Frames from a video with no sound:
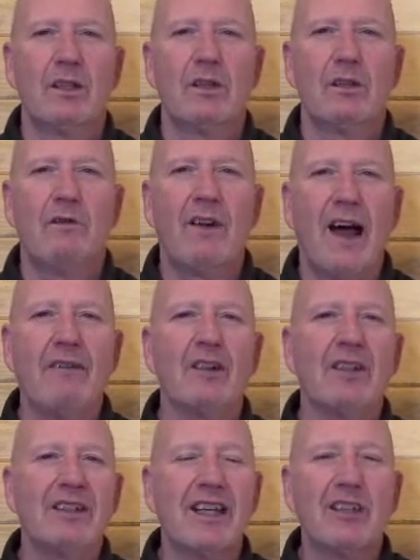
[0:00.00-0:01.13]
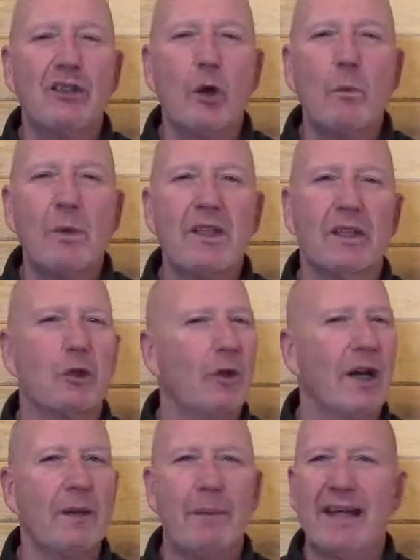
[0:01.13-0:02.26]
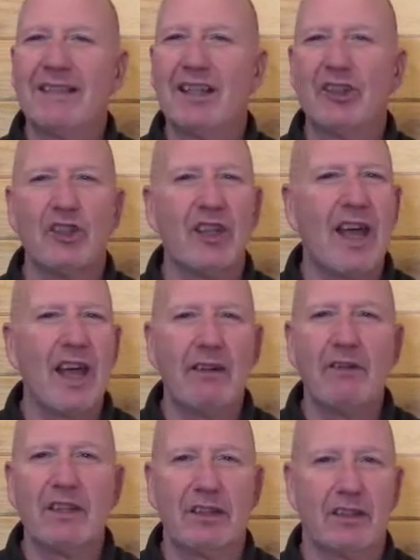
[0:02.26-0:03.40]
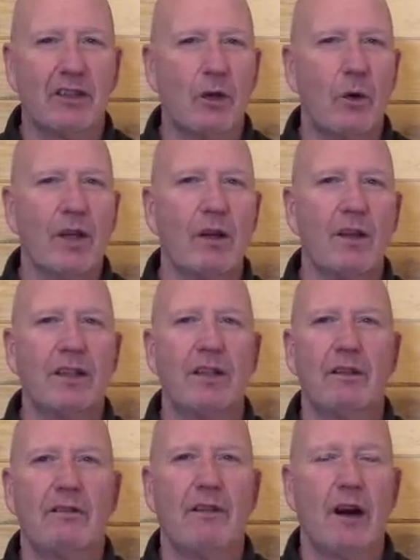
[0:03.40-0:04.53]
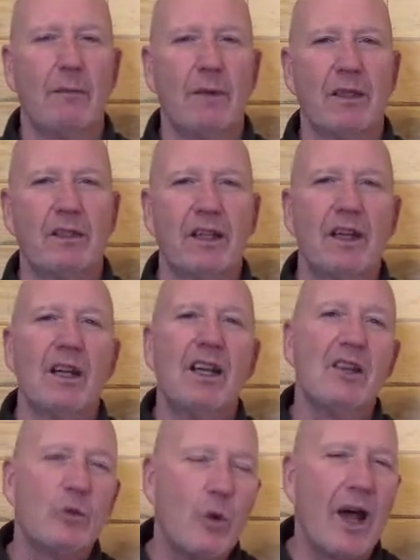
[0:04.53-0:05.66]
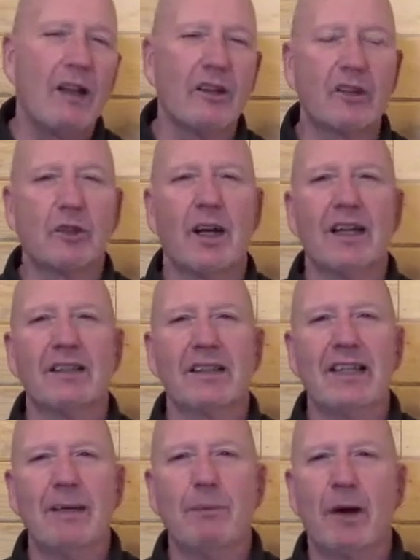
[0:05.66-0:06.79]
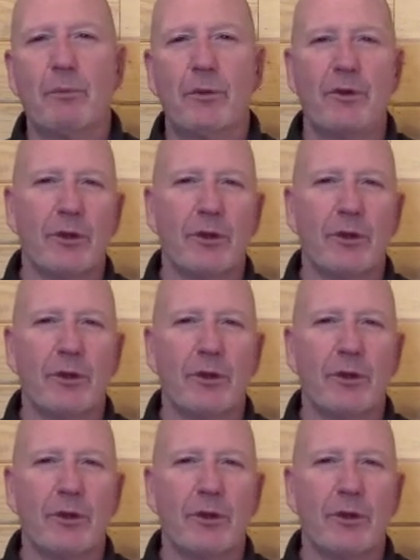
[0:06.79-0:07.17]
Survivors stay so busy trying to pay attention to everything that's going on in their environment, as well as trying to keep up with their